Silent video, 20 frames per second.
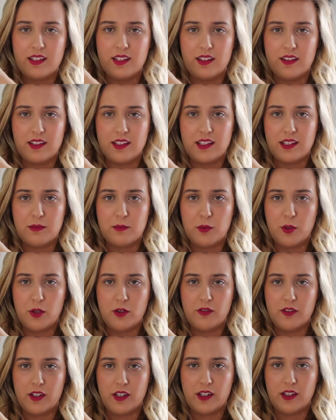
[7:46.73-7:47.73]
so this is more
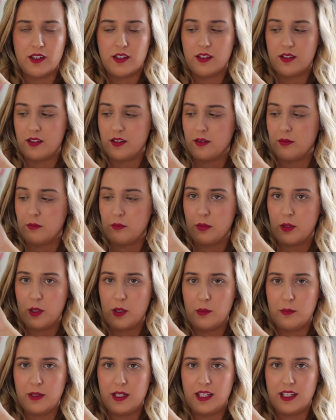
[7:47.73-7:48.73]
of a
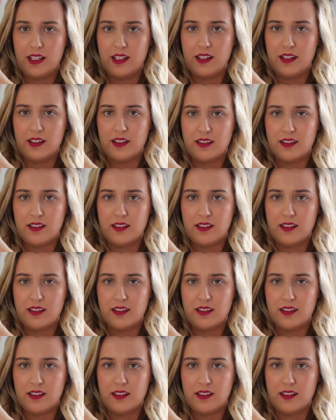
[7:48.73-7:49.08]
plummy,